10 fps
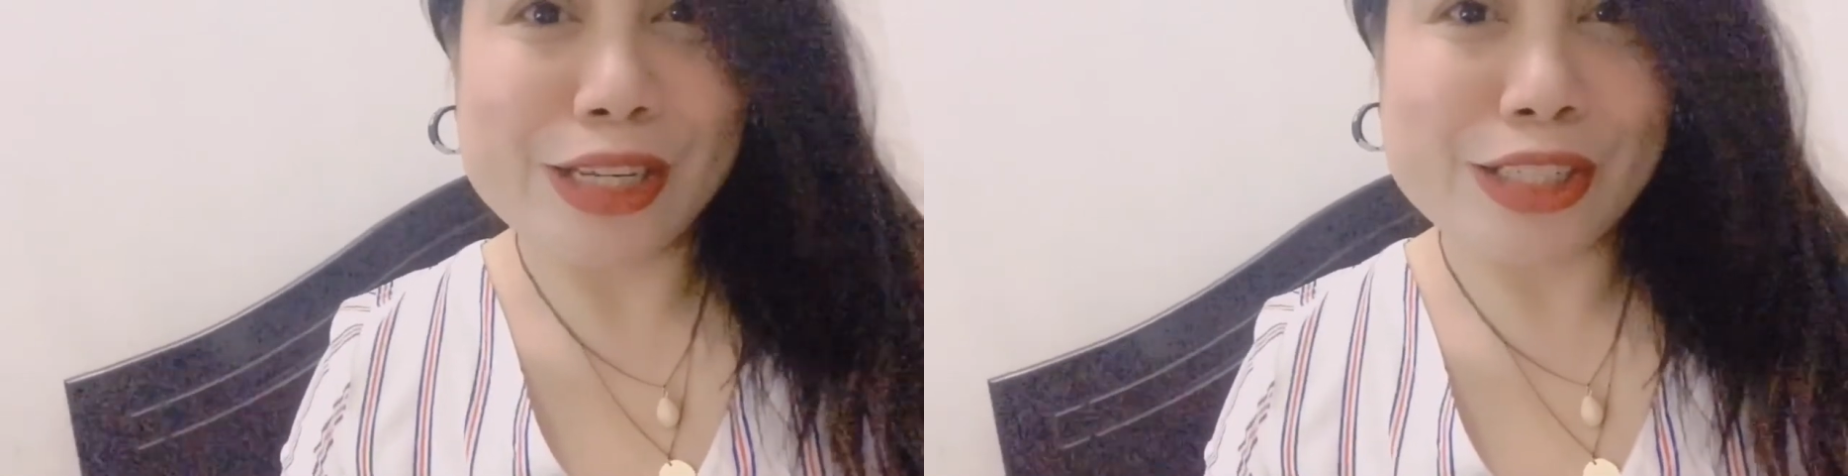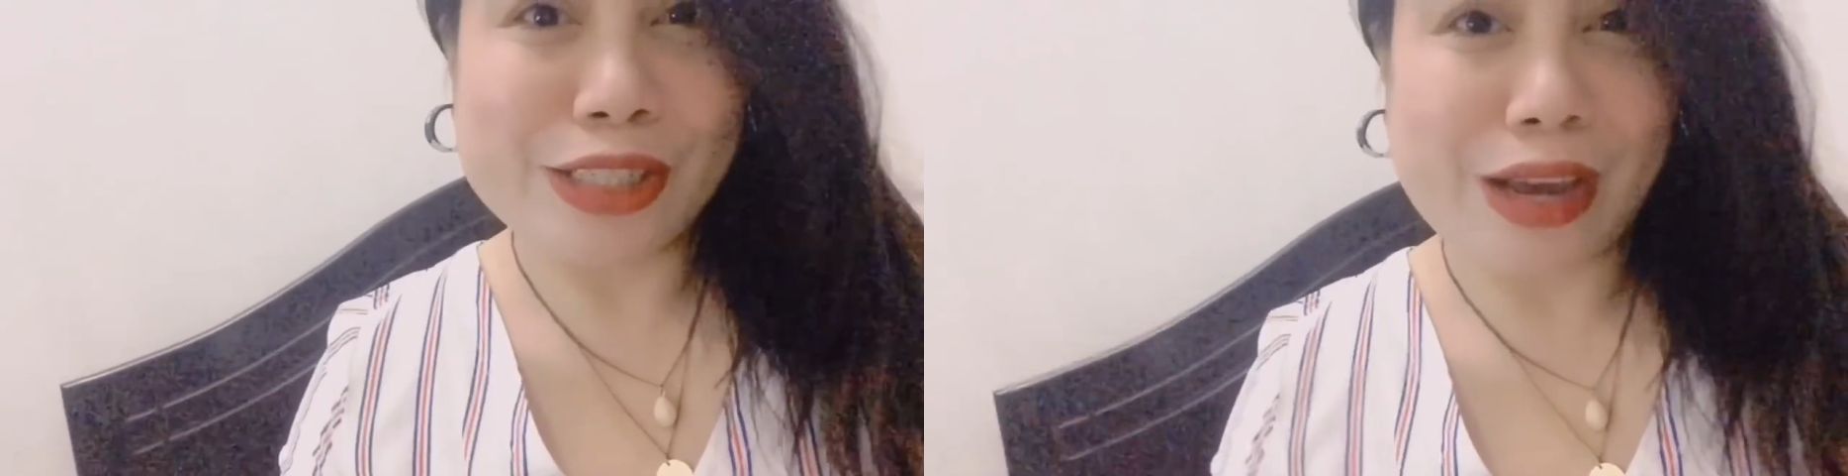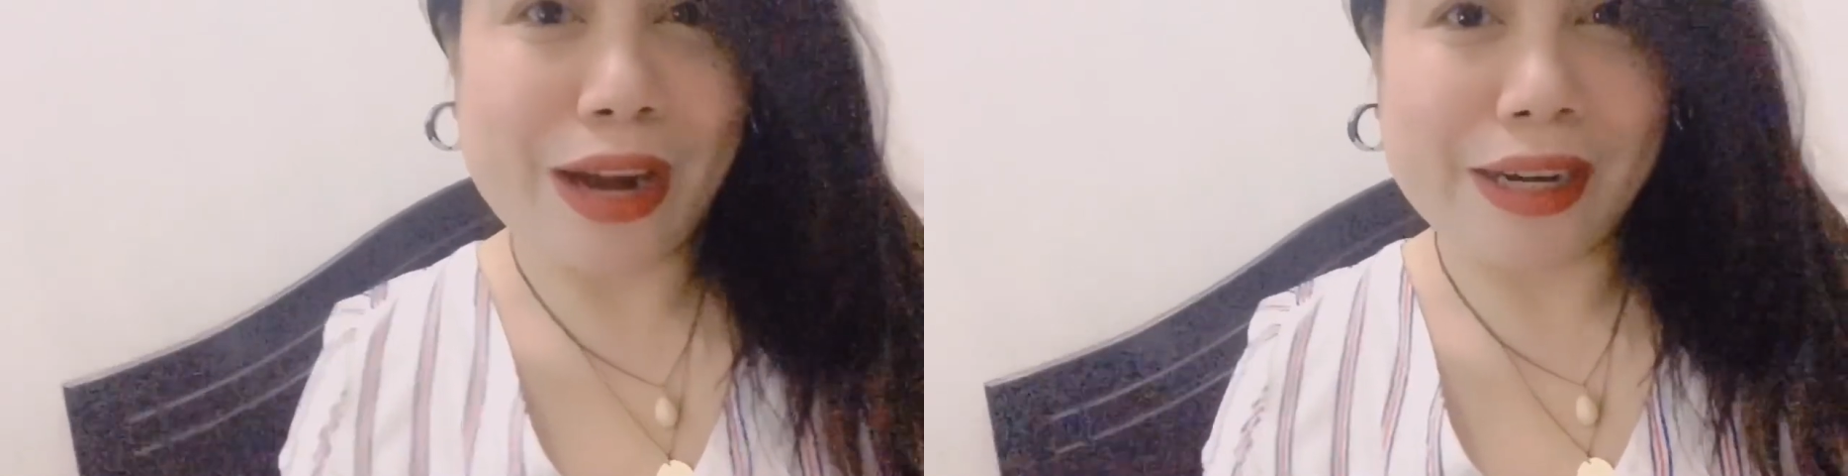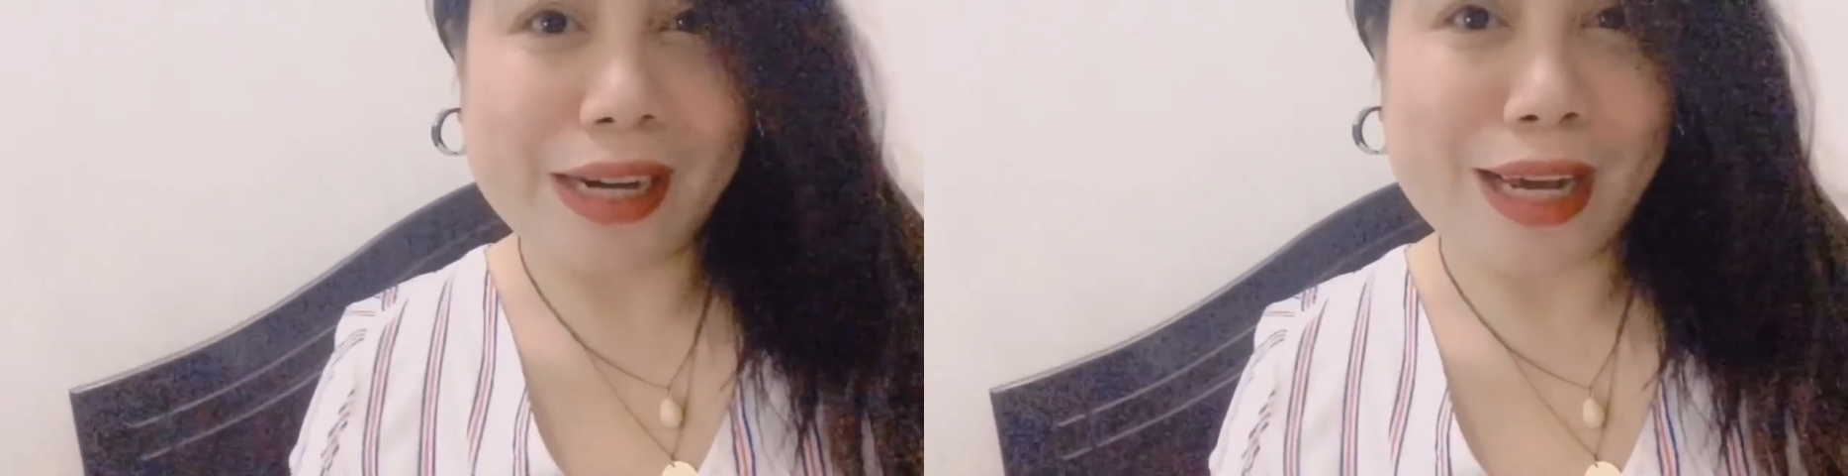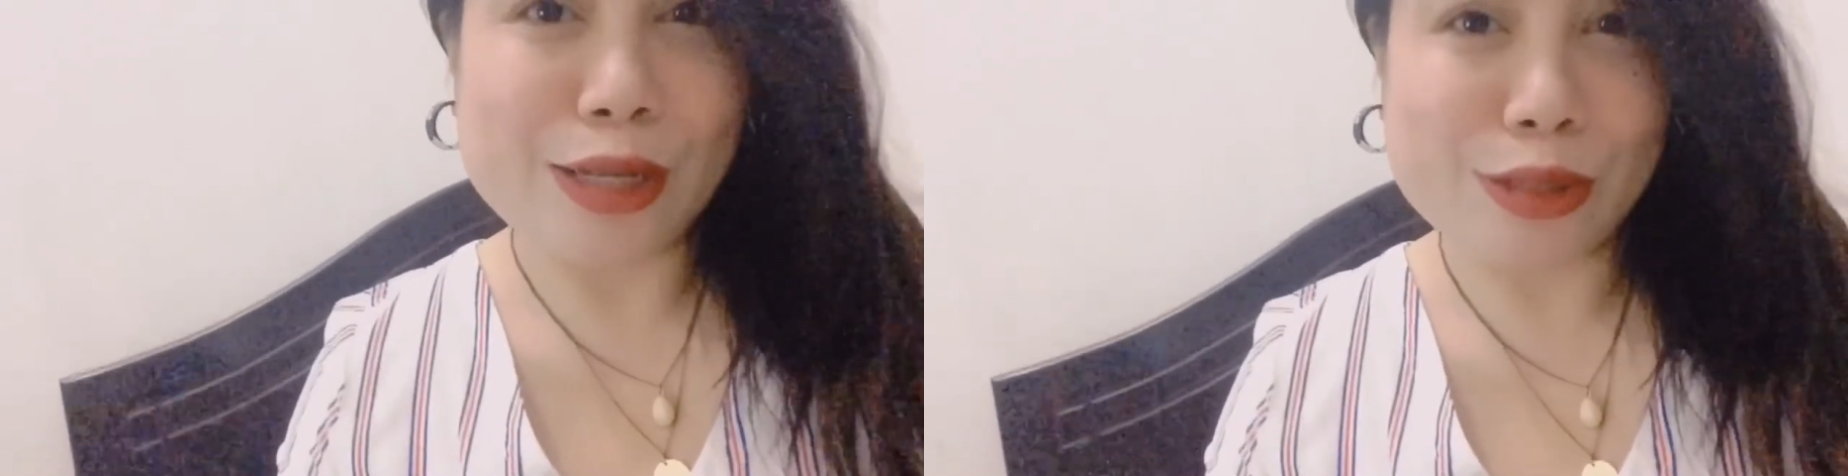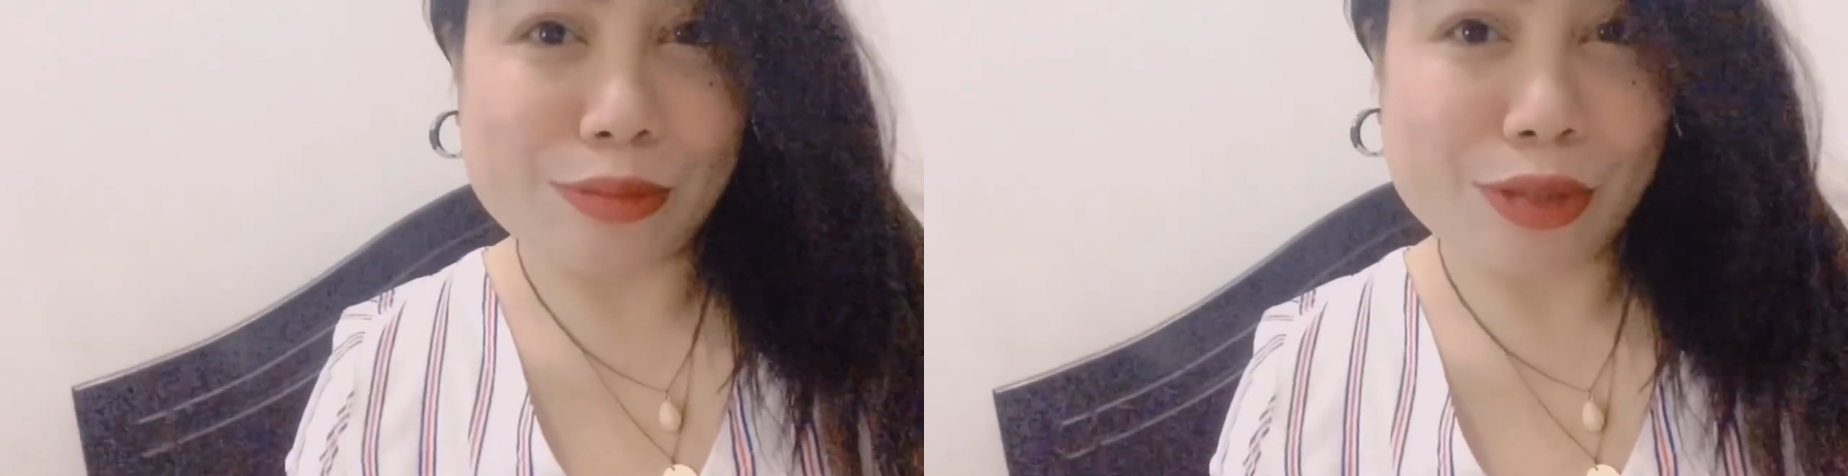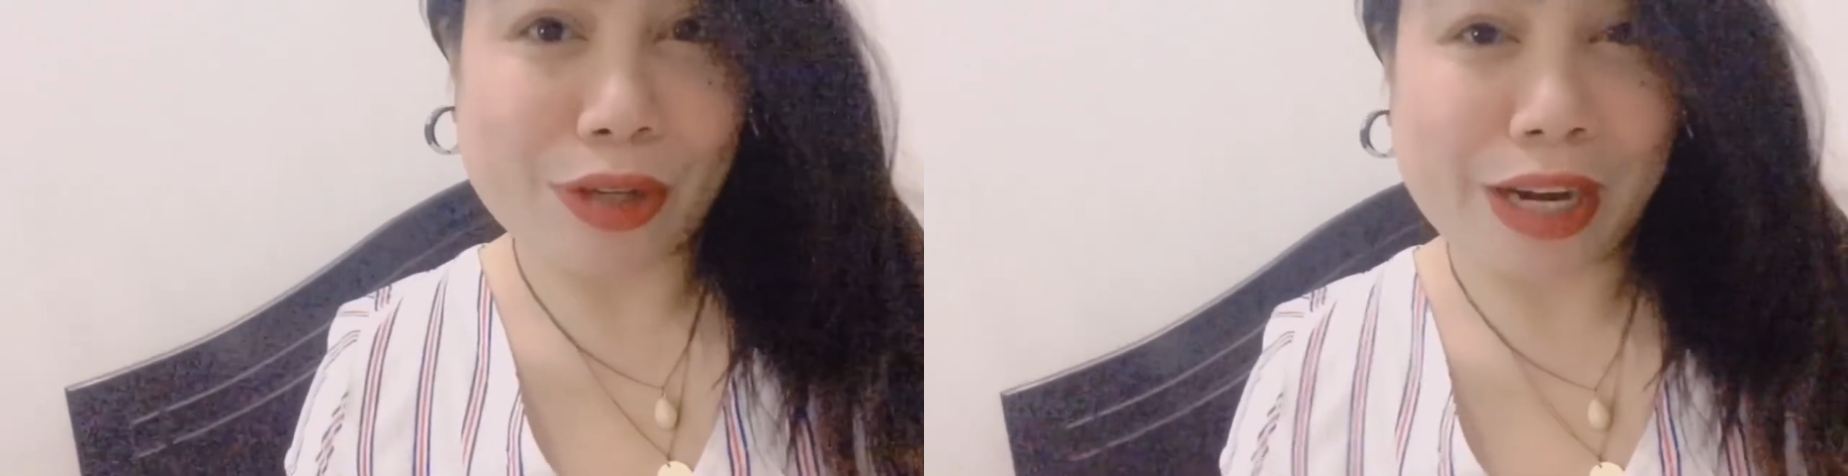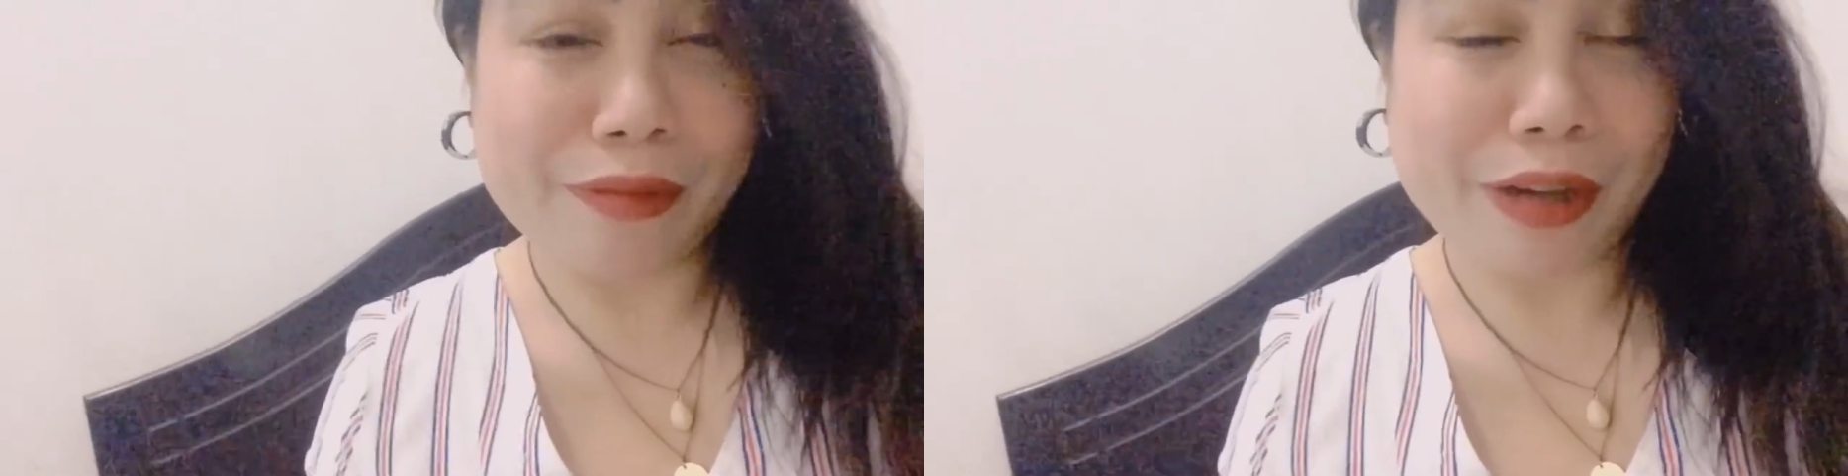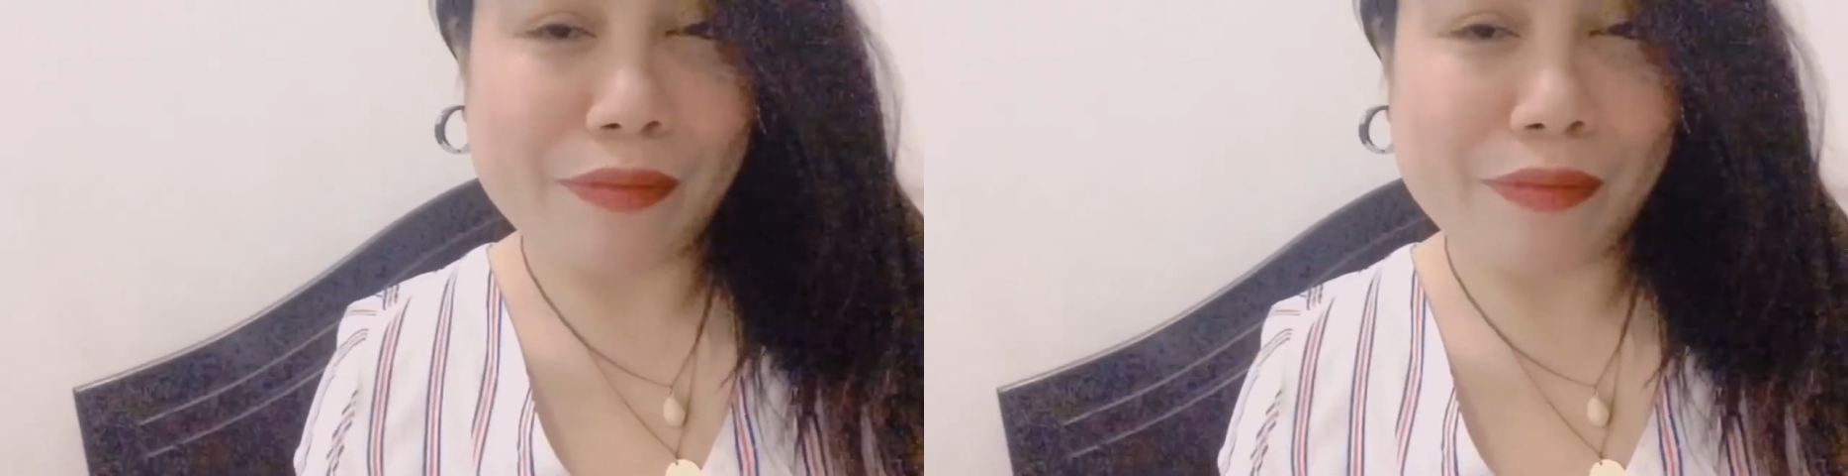share, and subscribe